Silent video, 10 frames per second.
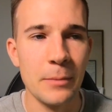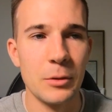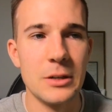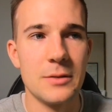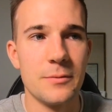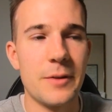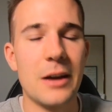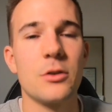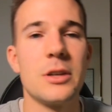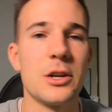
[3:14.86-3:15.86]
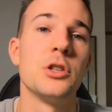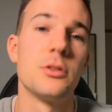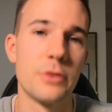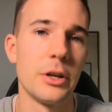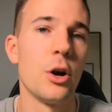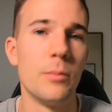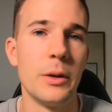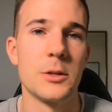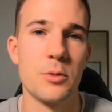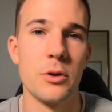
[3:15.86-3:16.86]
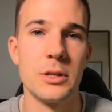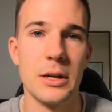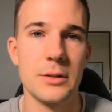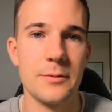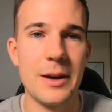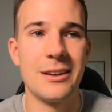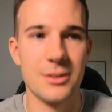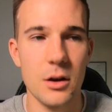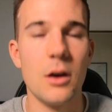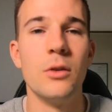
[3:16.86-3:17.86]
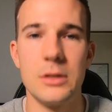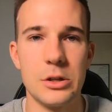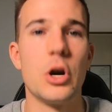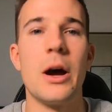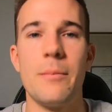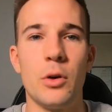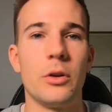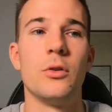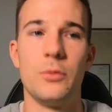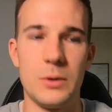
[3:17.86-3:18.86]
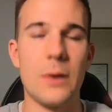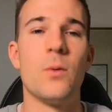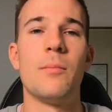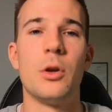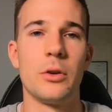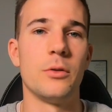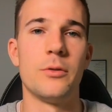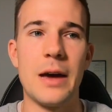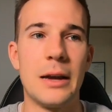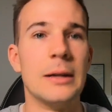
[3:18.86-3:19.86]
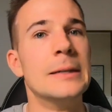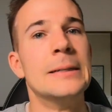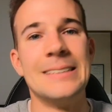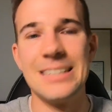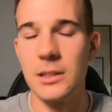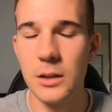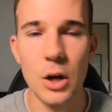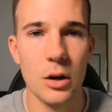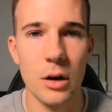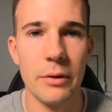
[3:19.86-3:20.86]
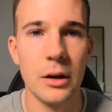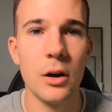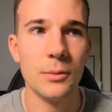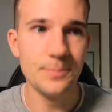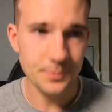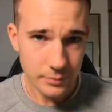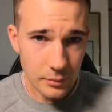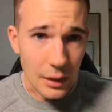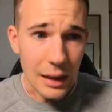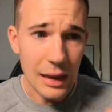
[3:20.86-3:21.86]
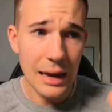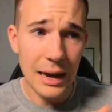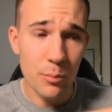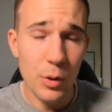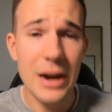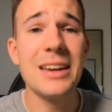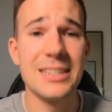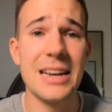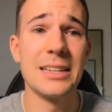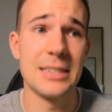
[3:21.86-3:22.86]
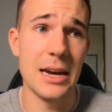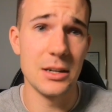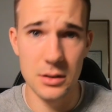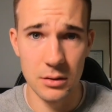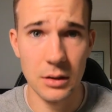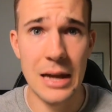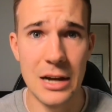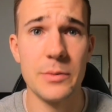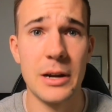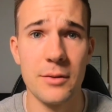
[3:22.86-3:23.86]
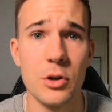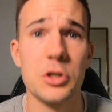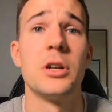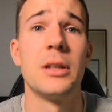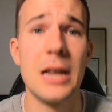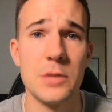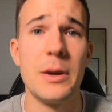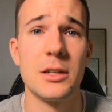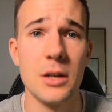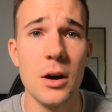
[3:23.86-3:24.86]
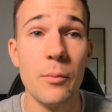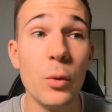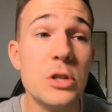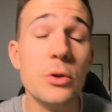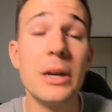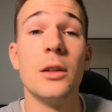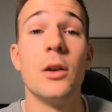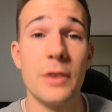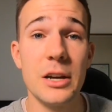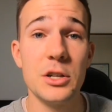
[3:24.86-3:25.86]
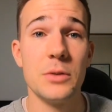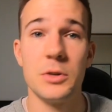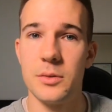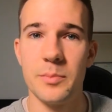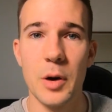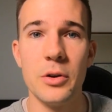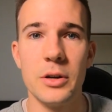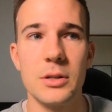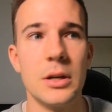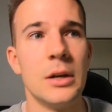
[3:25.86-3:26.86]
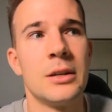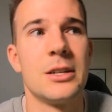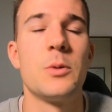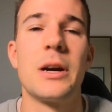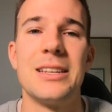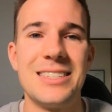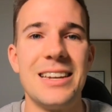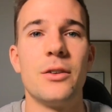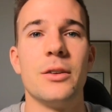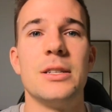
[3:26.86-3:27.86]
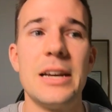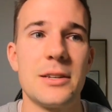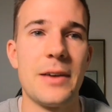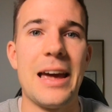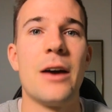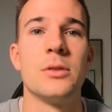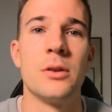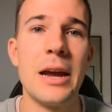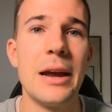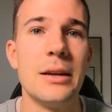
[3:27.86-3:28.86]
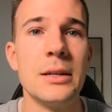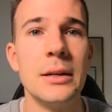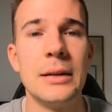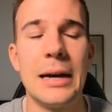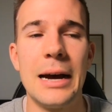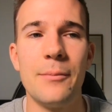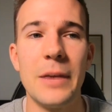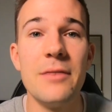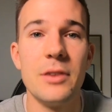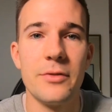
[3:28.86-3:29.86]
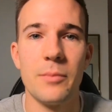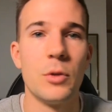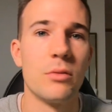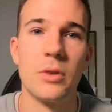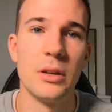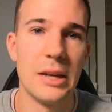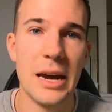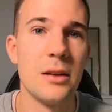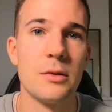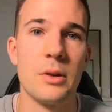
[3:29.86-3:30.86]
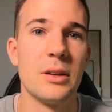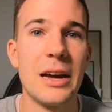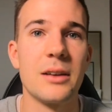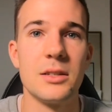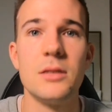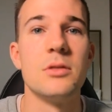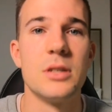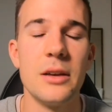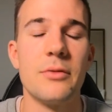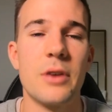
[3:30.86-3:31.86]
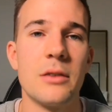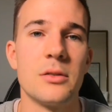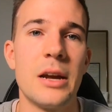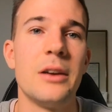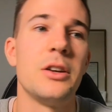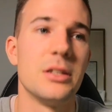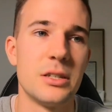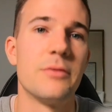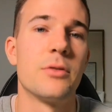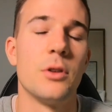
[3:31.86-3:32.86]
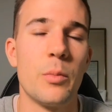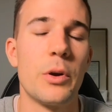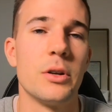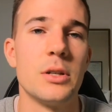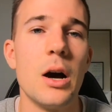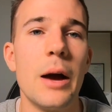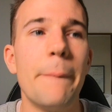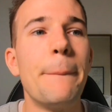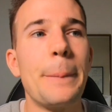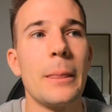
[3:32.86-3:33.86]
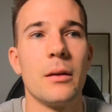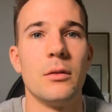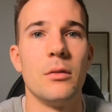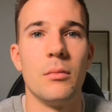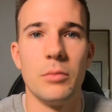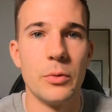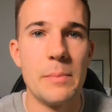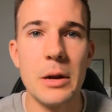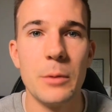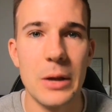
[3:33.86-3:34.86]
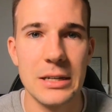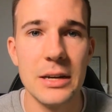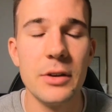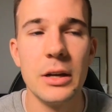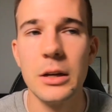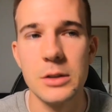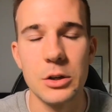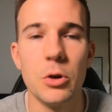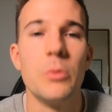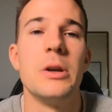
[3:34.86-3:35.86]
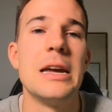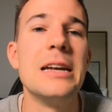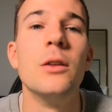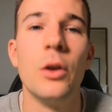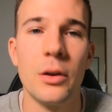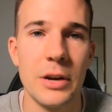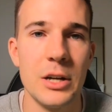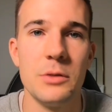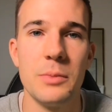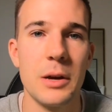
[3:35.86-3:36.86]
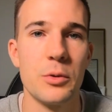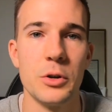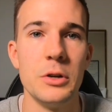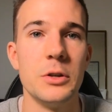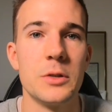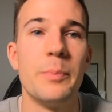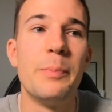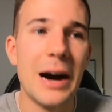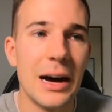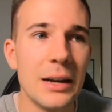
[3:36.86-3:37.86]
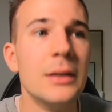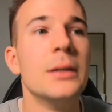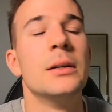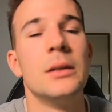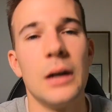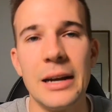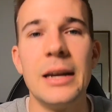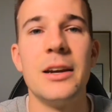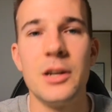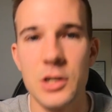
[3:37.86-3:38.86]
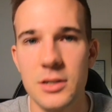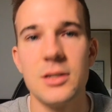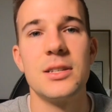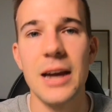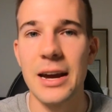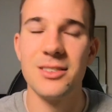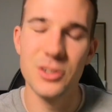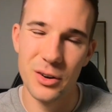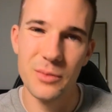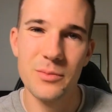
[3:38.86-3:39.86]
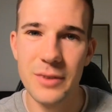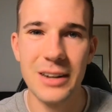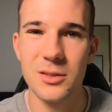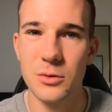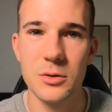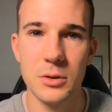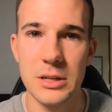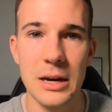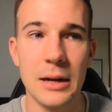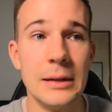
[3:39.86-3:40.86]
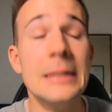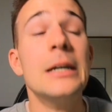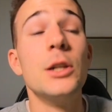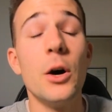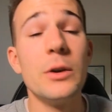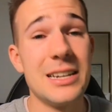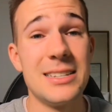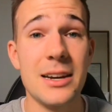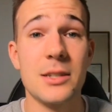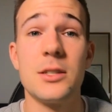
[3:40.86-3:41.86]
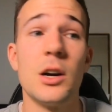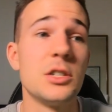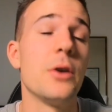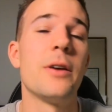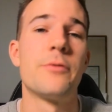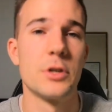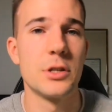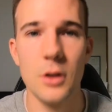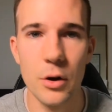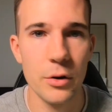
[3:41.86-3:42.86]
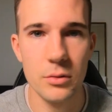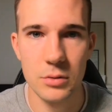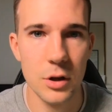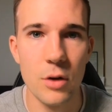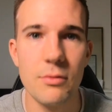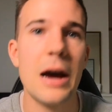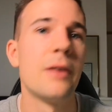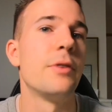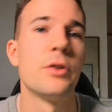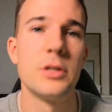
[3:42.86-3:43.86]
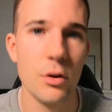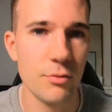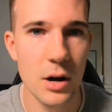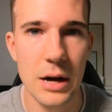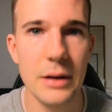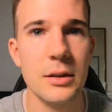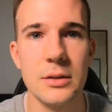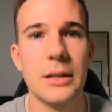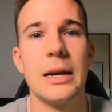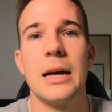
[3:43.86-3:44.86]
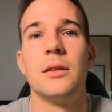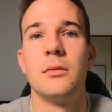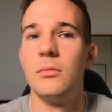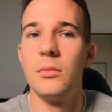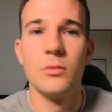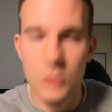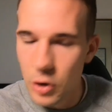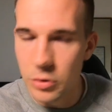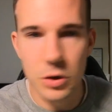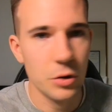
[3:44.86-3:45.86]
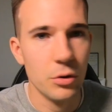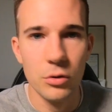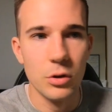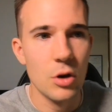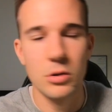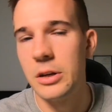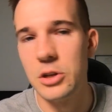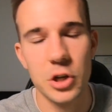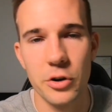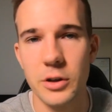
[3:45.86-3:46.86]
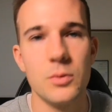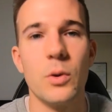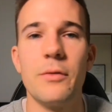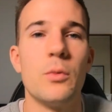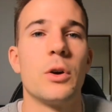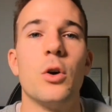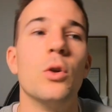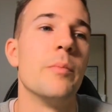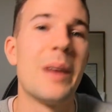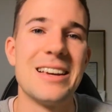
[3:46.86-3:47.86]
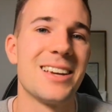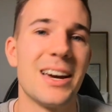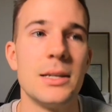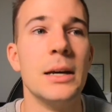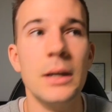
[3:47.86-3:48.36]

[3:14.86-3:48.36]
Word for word: Because fat oxidation is a really complex process. Fat as a whole is a giant molecule. If we take one molecule of fat, there's a lot going on and breaking it down takes a large amount of oxygen, a large amount of time. We do get a lot of energy, which is a bonus. So that's why I can sit here at the desk for hours on end, um, even if I'm not really eating throughout the day. I can still sit here for hours on end. You can sit for a long period of time doing minimal activity because I don't need a lot of energy being produced, but I need energy sustained. So fat is a good source here. Low intensity exercise, you go out for a slow, slow run, very slow ride, things like that. Zone two, long endurance, whatever you want to call it, base case,